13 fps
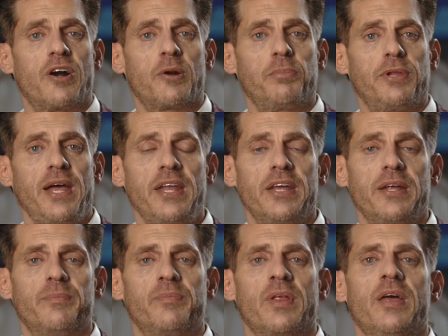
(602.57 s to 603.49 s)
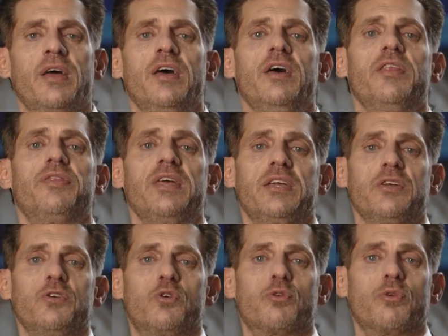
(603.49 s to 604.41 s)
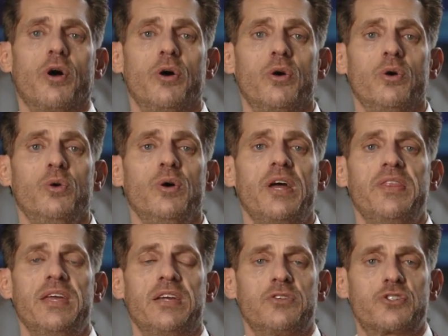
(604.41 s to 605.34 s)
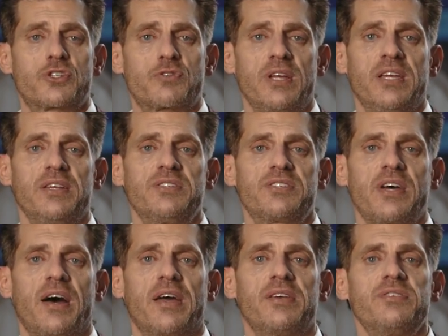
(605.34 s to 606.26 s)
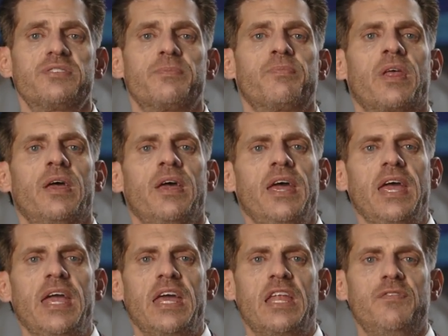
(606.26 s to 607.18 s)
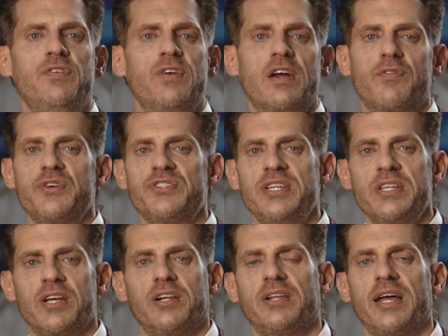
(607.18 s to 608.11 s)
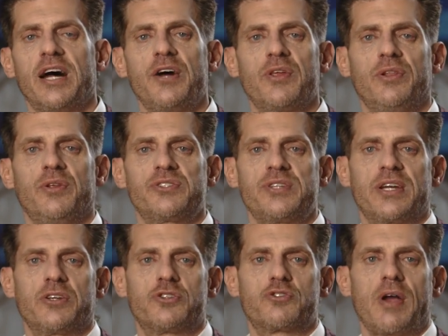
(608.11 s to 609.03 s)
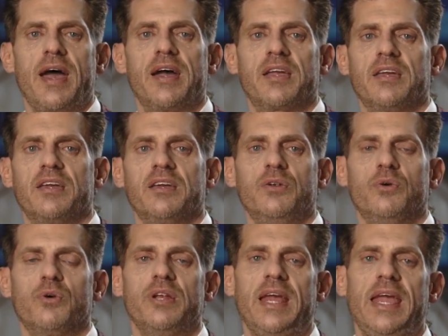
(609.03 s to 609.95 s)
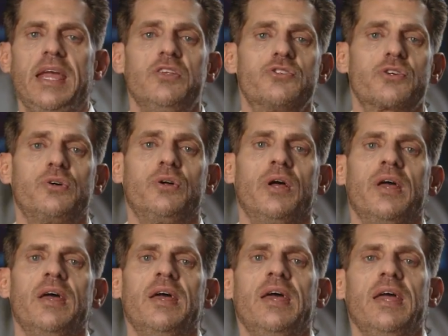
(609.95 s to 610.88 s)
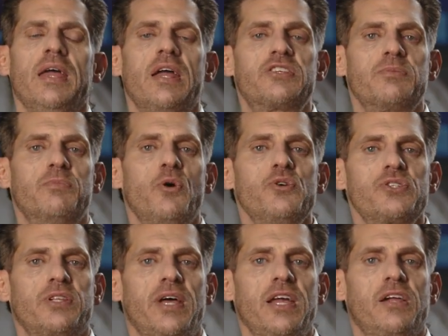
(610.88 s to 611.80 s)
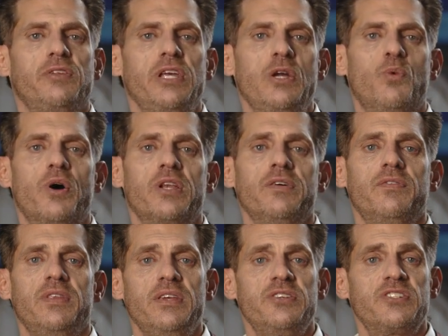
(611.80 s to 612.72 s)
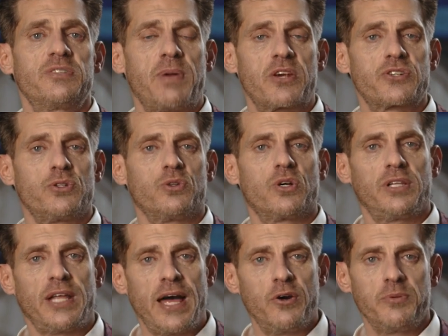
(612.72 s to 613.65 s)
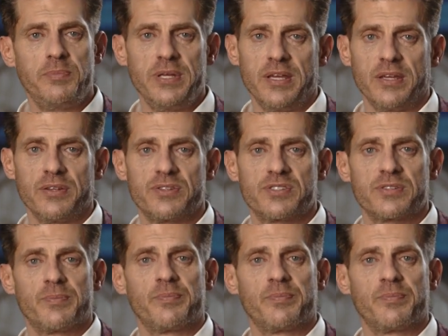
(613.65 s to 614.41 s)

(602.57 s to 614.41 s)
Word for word: our planet. They can grow and they can shrink in size. And if you've ever seen a cloud that looks like a dragon or an angel, it's most likely one of these special cloud beings.